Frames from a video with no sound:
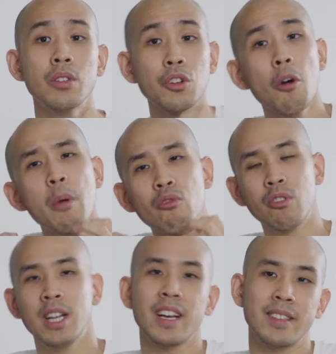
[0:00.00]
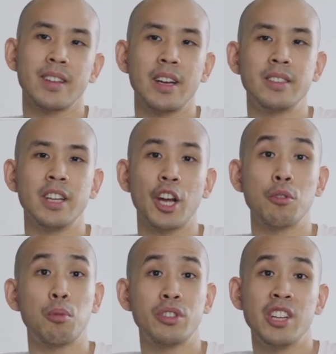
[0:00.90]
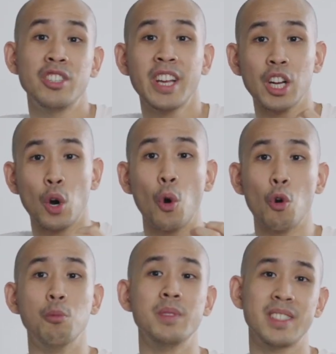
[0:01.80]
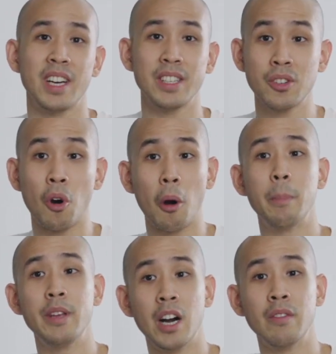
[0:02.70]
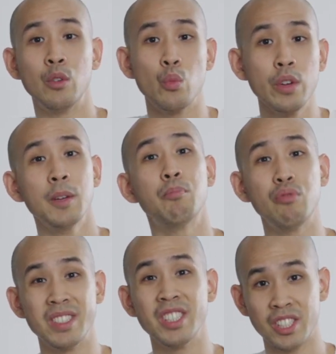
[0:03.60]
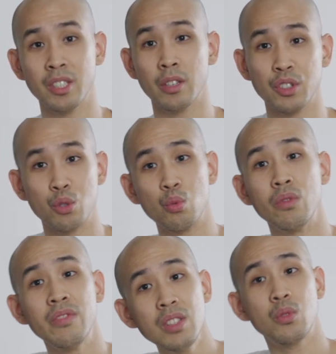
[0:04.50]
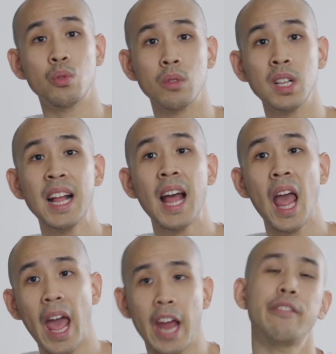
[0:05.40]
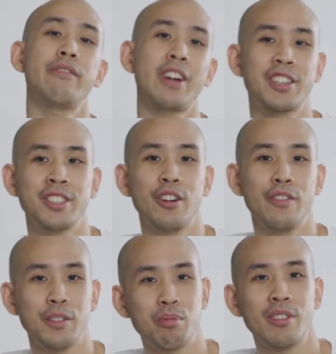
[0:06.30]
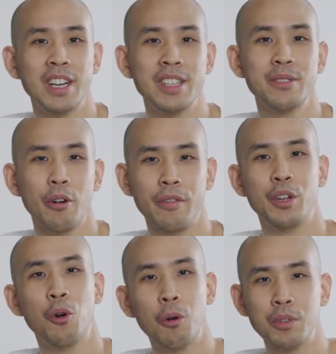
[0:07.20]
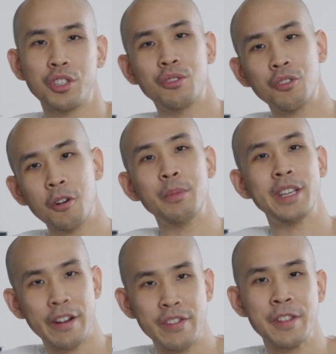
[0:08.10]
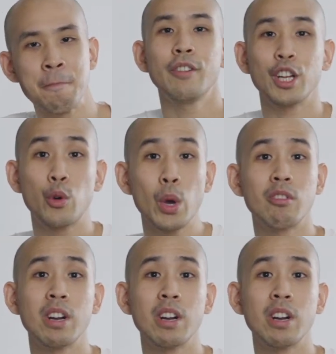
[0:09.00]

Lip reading: So it got me really excited that I could potentially get a home-sized combi oven with the precision of a sous vide tool at a fraction of the price of a commercial combi oven. Alright, quick